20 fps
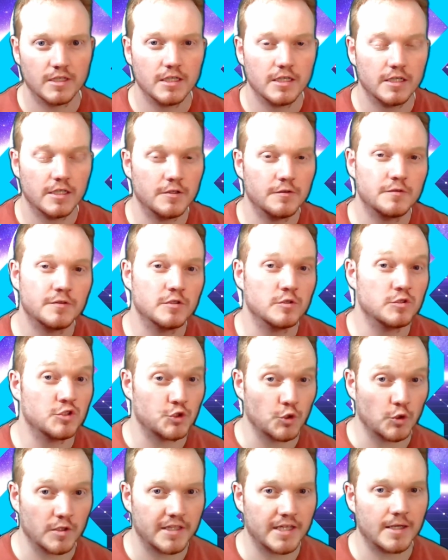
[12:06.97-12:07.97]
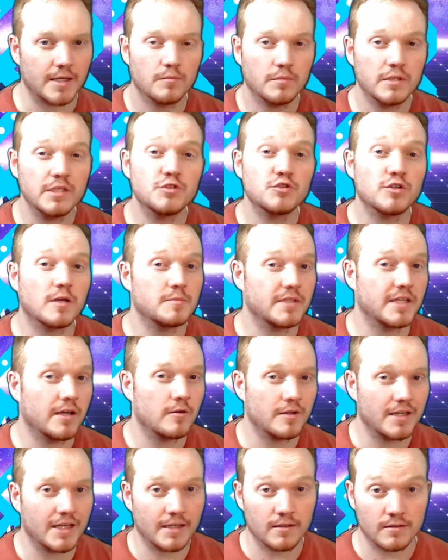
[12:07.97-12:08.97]
If you enjoyed that, please drop
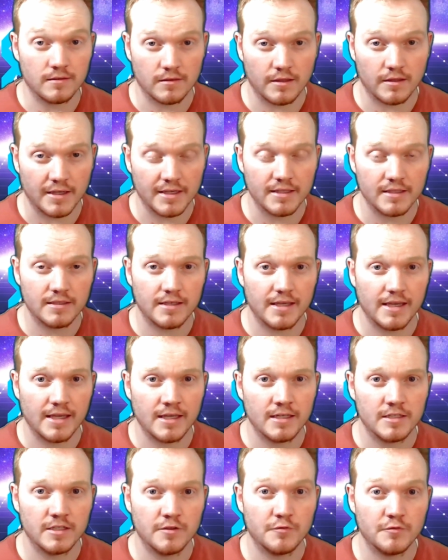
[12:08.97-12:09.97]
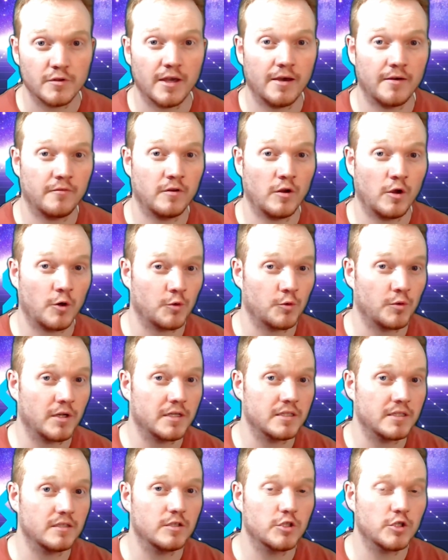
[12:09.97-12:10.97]
down a like, and if you haven't already,